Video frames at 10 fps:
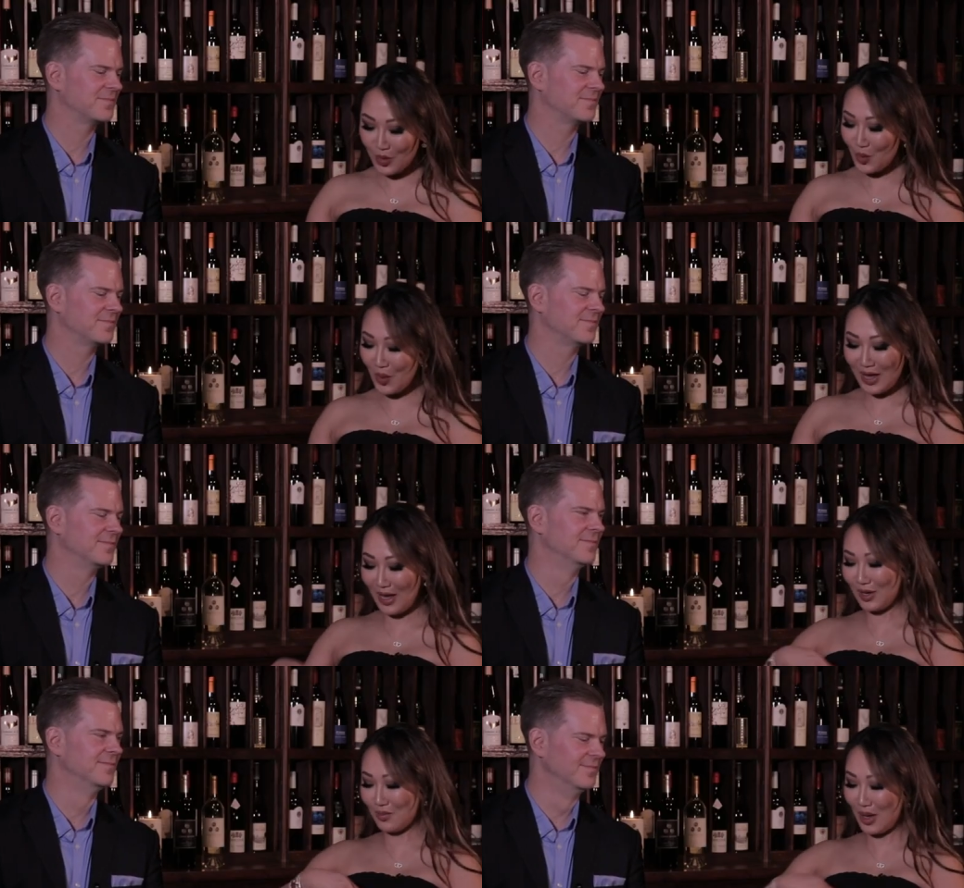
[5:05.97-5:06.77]
Speaker 1: the
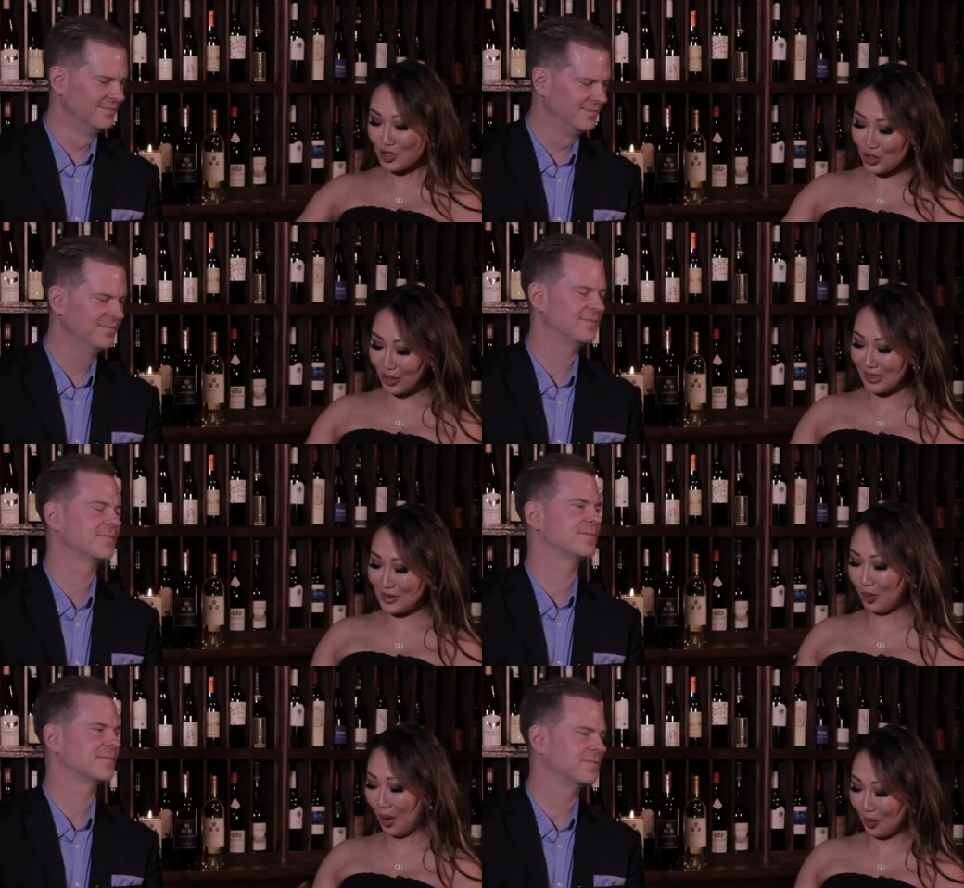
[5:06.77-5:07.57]
wick, make sure it's
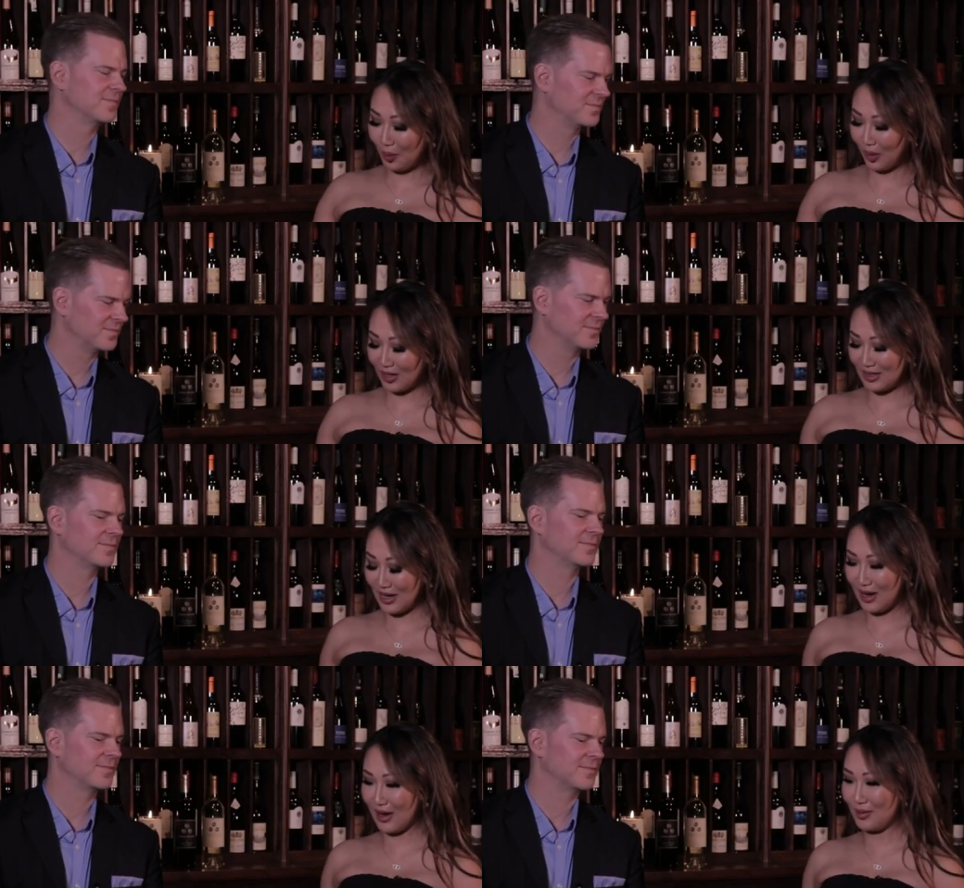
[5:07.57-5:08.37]
proper burning
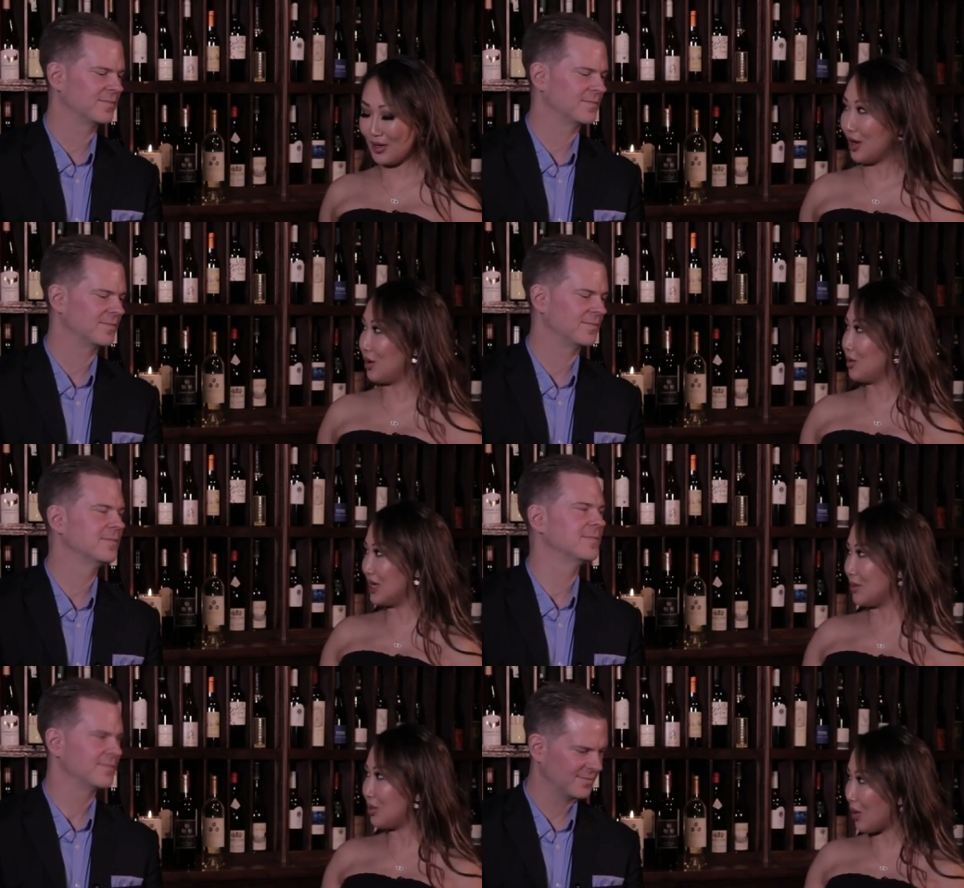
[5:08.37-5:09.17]
time, you know,
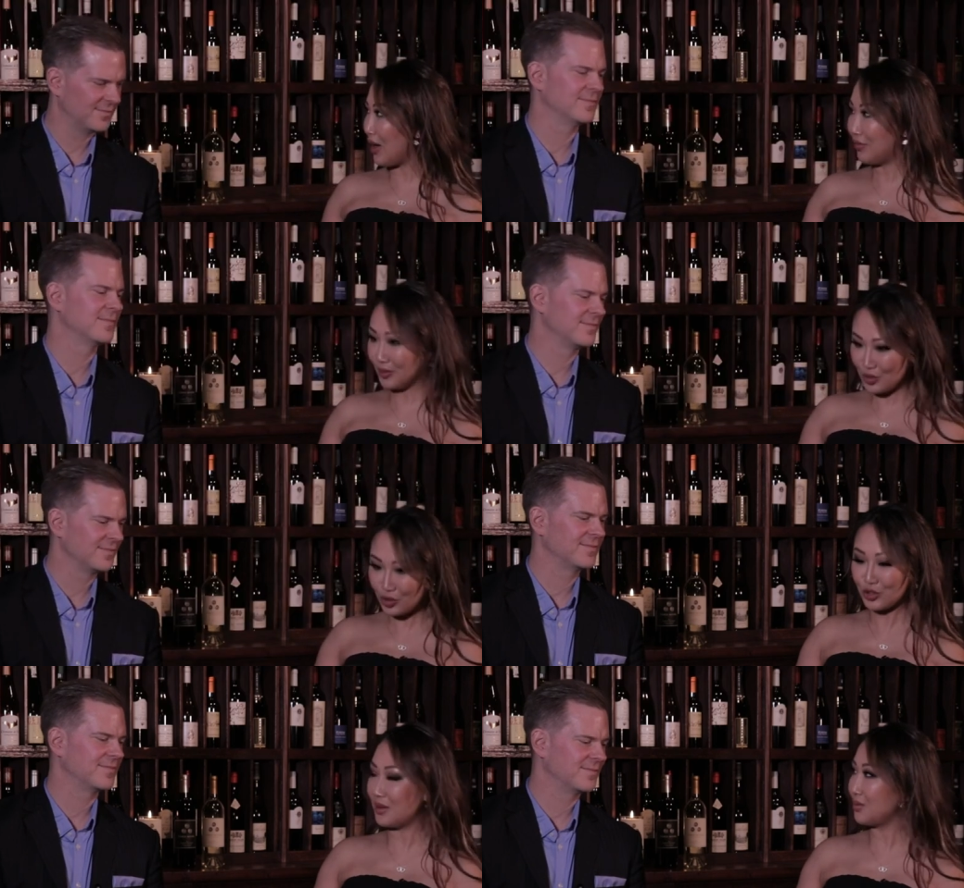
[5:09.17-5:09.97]
keep away from
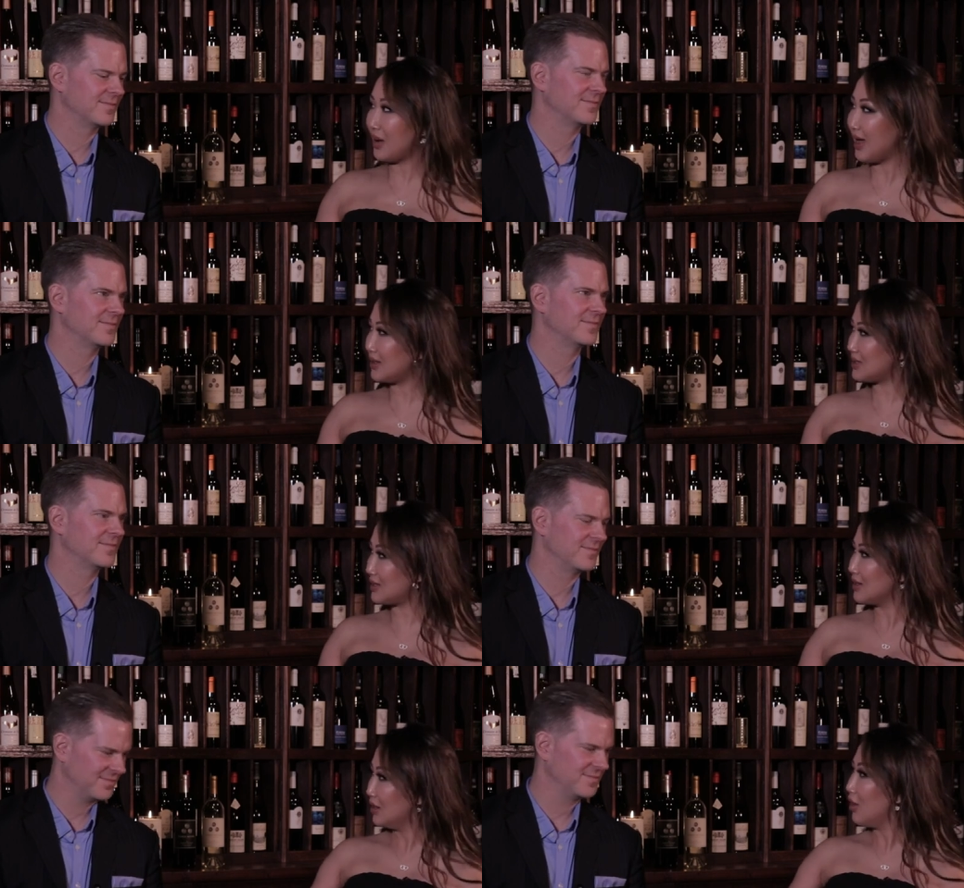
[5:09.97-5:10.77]
children and pets,
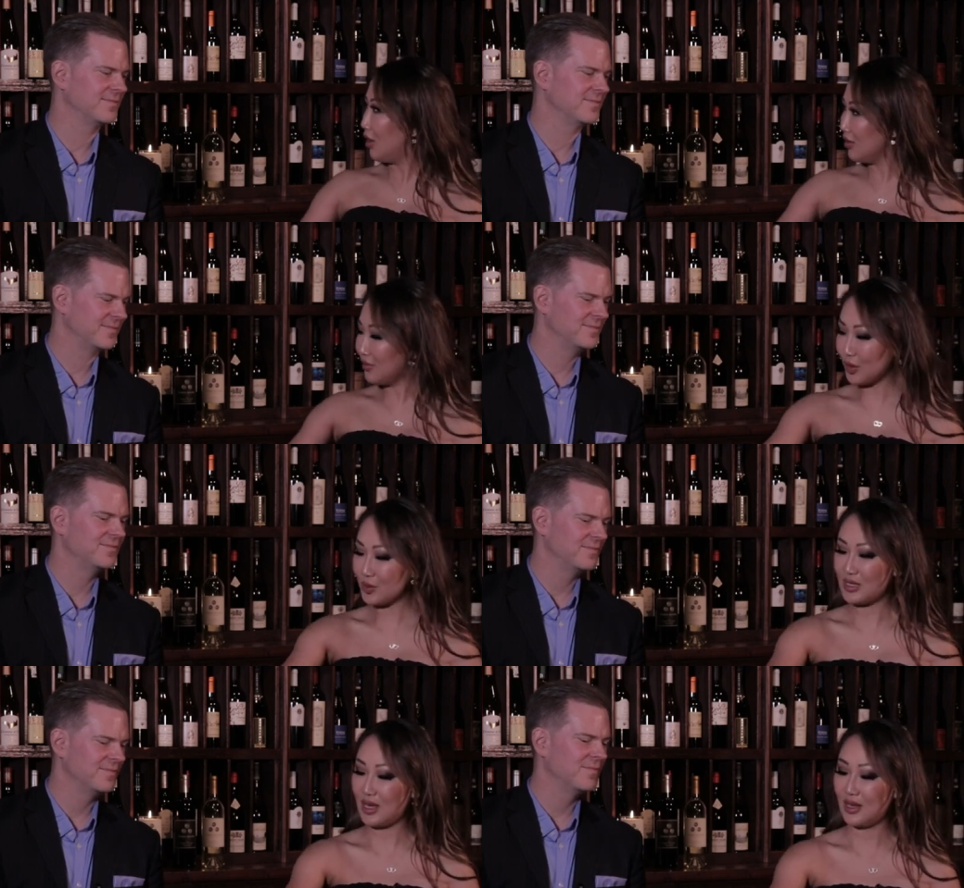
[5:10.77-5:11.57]
all of
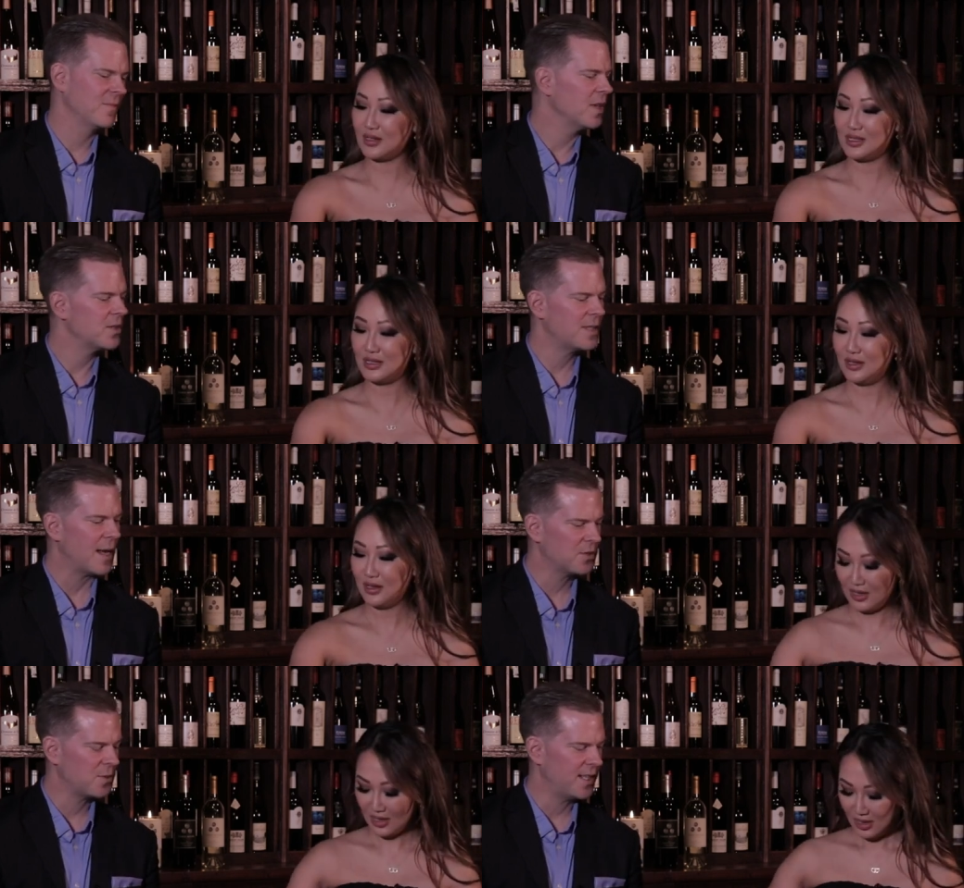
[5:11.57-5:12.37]
those things.
Speaker 2: So
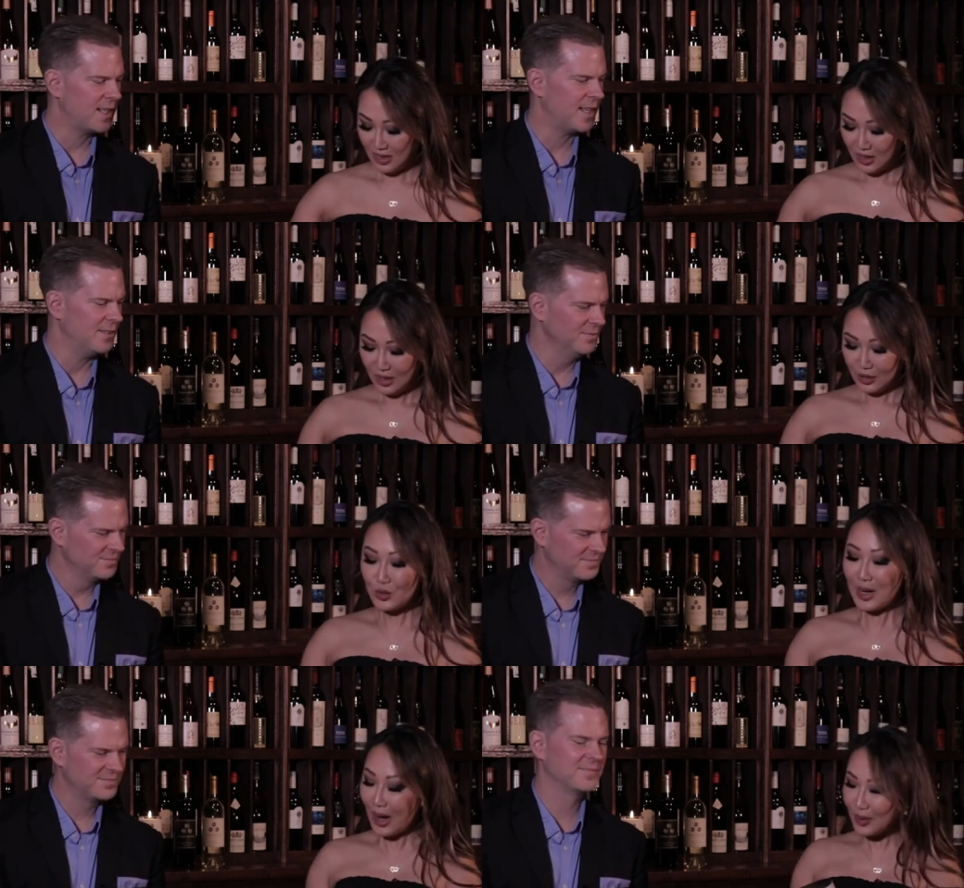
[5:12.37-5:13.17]
now it's ready to go? So
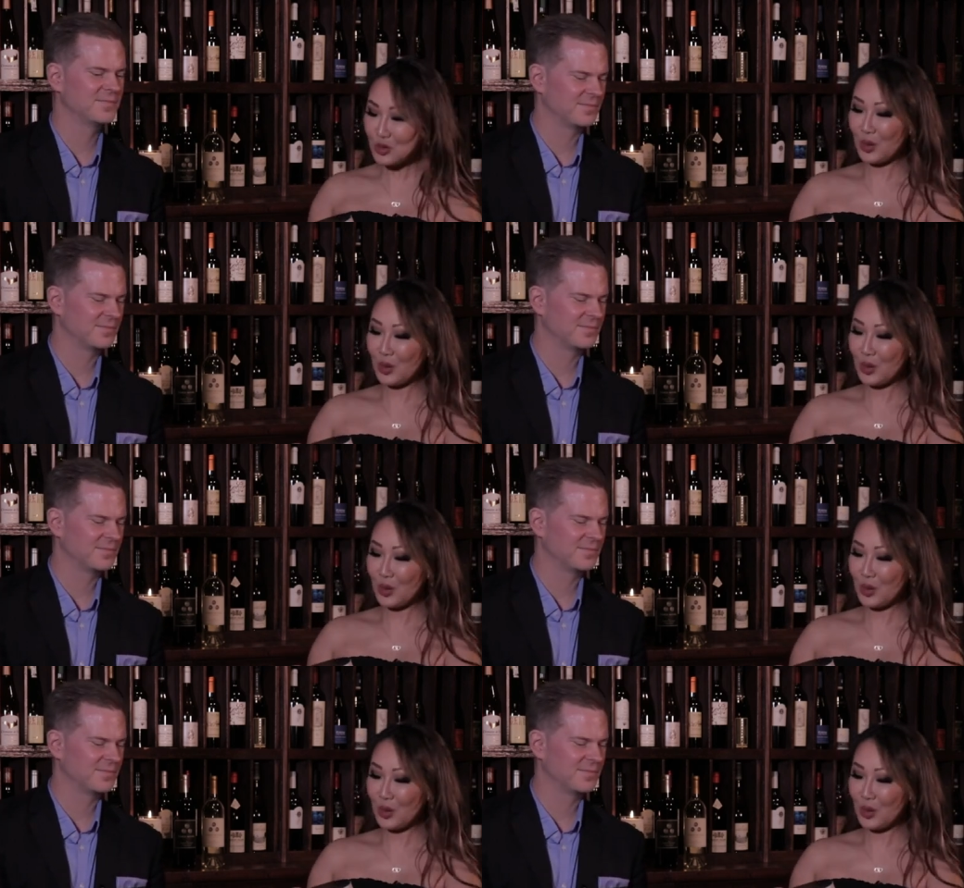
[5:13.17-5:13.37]
now it's